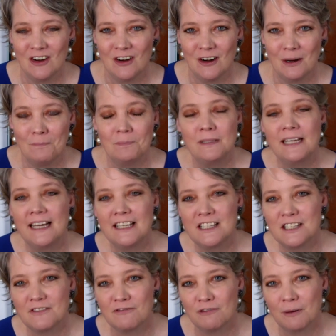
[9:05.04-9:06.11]
are a
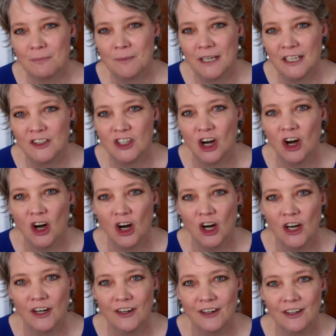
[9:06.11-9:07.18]
place for me to
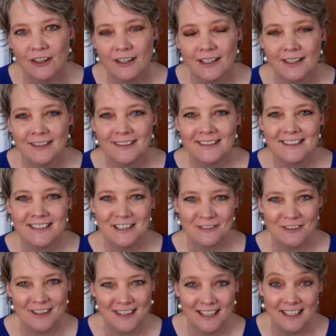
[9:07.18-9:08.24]
honor
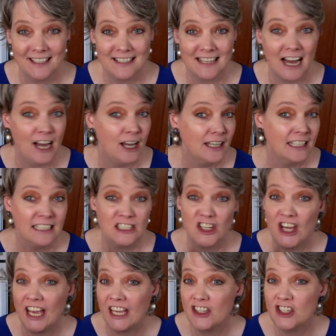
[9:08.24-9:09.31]
different things. I
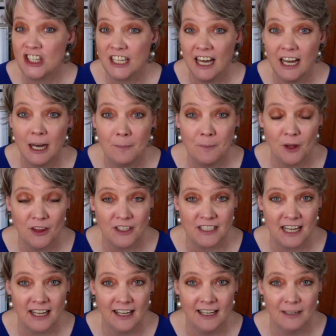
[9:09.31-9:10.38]
change it up all the
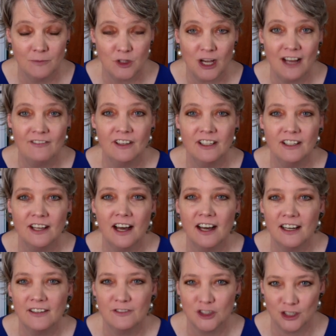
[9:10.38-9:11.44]
time. So I have a
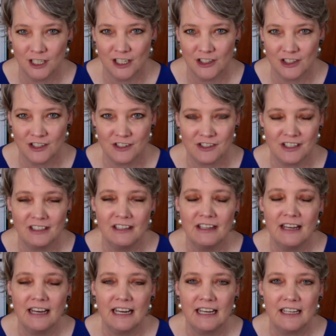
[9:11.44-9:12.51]
lot of treasures, a
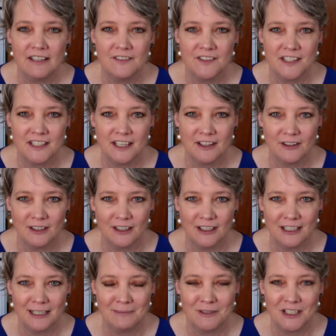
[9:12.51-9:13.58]
lot of sacred
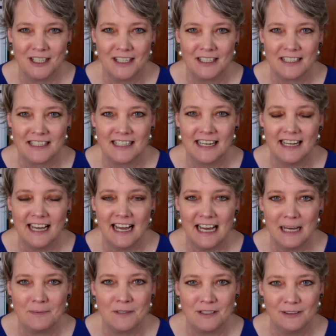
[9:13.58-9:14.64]
objects that I
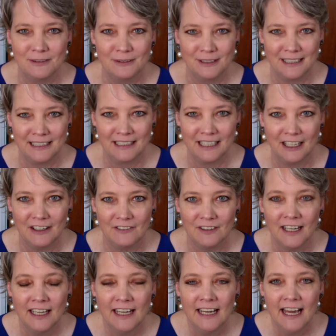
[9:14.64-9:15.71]
absolutely love.
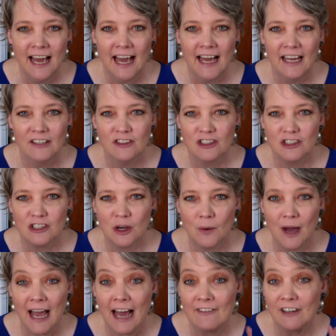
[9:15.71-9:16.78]
And so
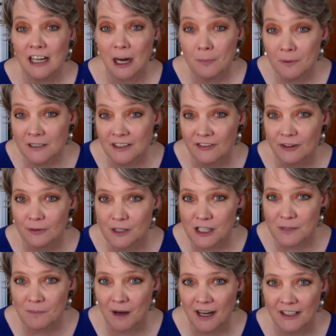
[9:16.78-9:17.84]
I have a couple different
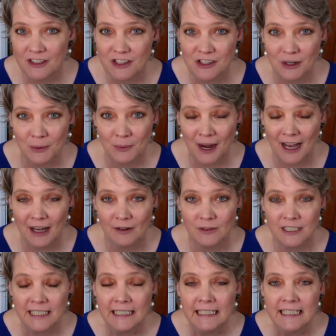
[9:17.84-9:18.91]
spots around